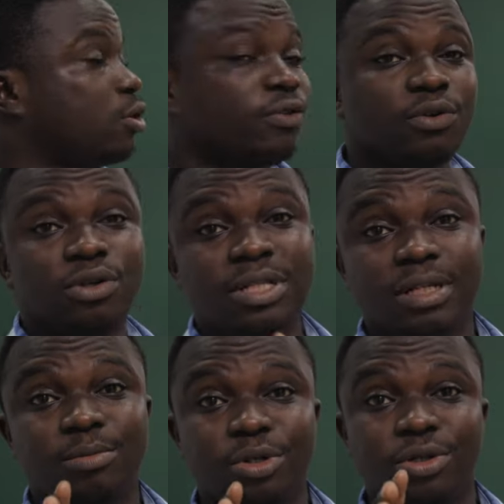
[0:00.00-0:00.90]
you've not
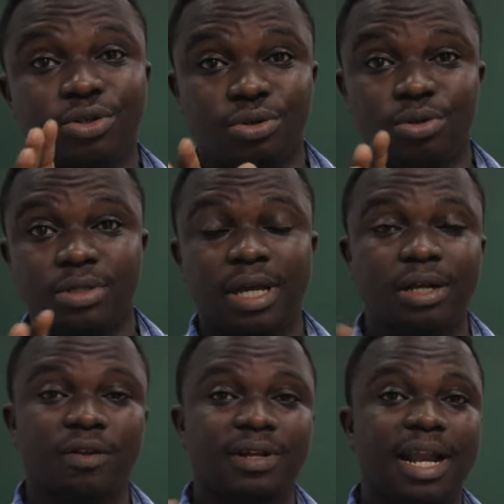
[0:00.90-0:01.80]
seen me use
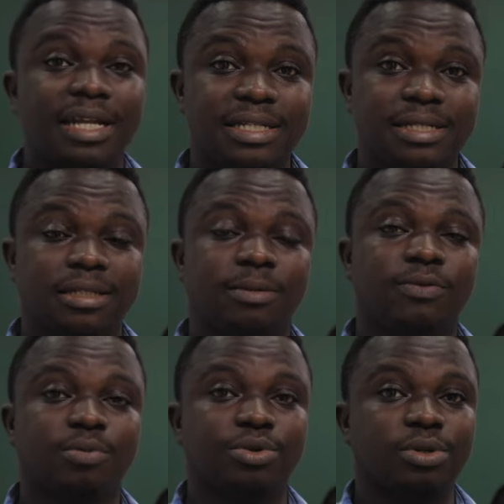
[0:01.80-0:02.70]
any of the lighting setup
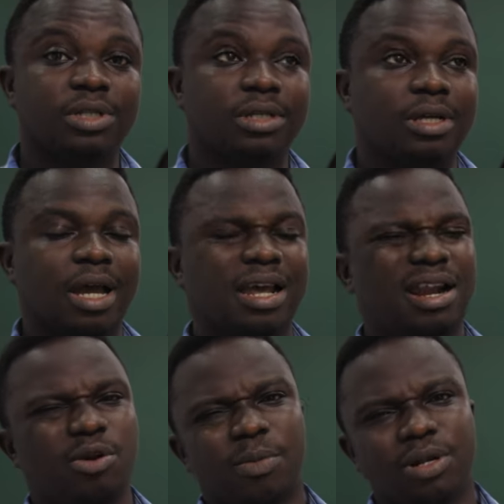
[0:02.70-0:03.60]
for beauty and
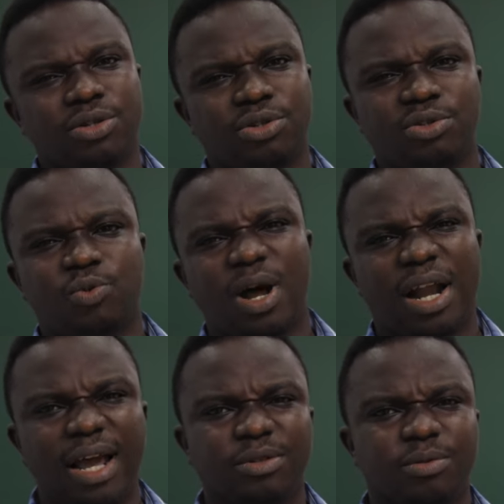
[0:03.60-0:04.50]
i normally shoot
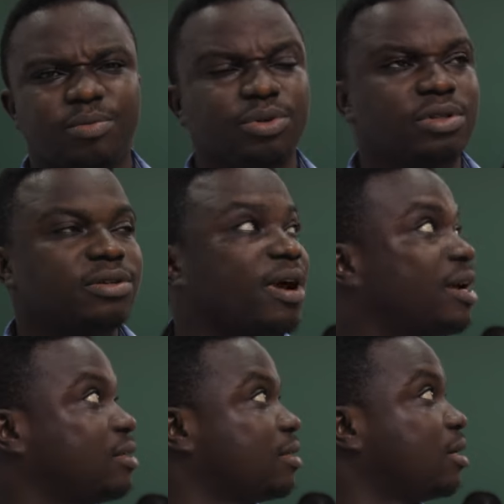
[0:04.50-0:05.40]
one light with beauty
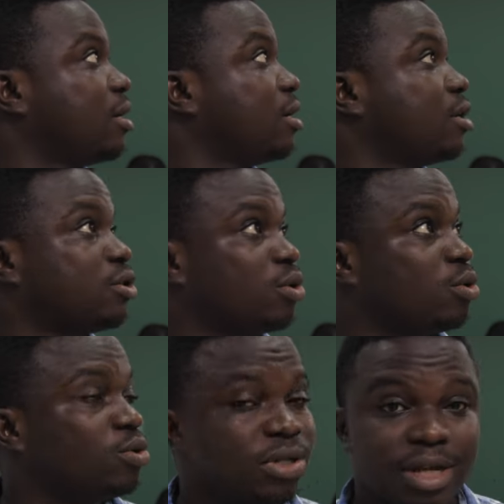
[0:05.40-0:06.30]
right
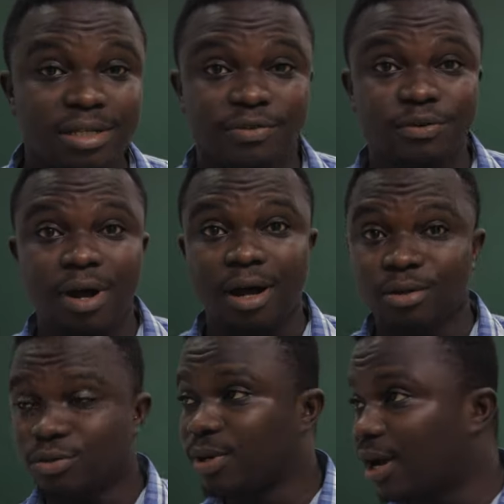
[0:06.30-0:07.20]
so today is a full house we